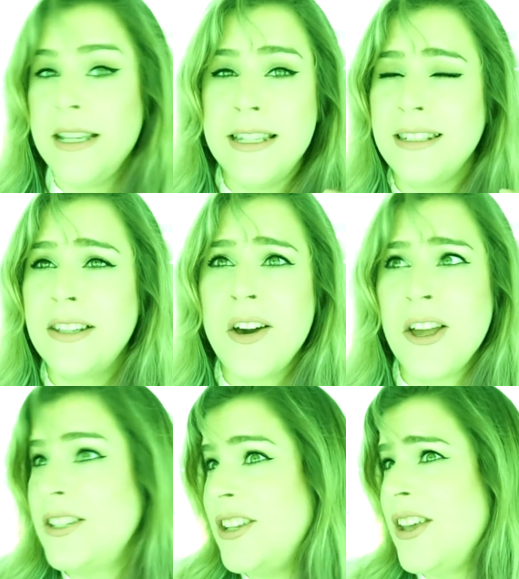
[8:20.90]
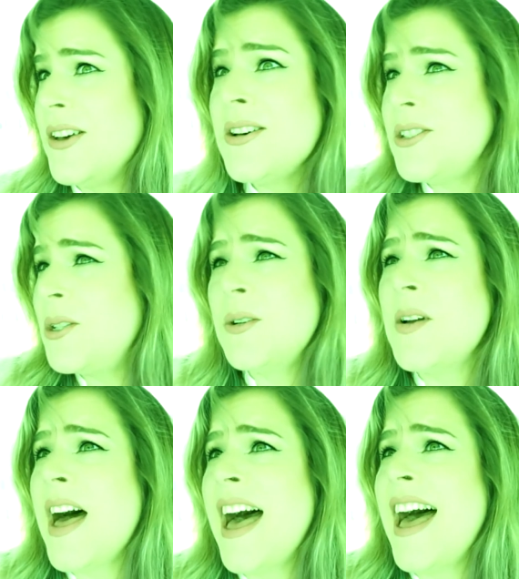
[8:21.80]
is going to
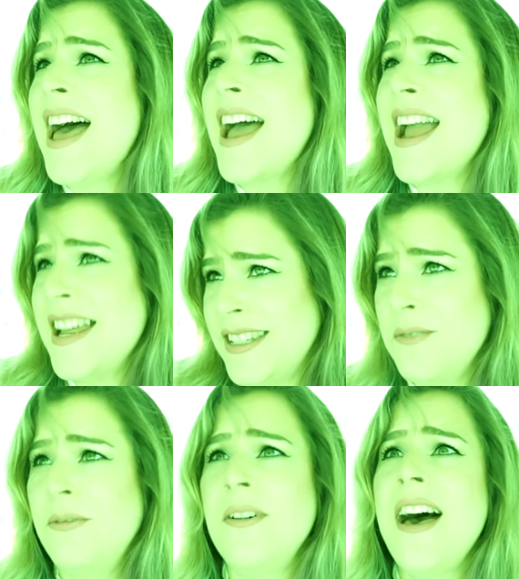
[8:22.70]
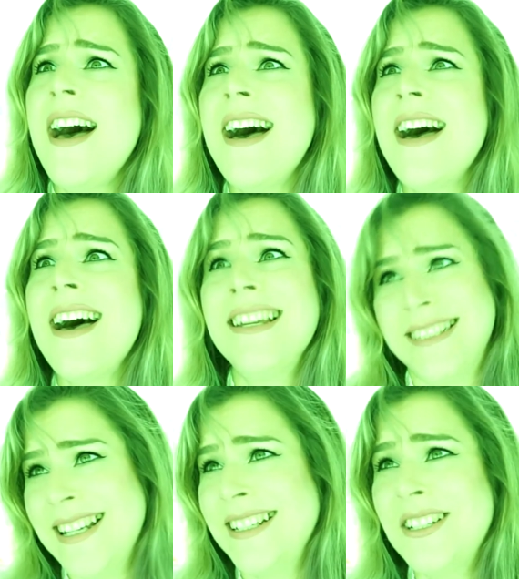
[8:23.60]
try defying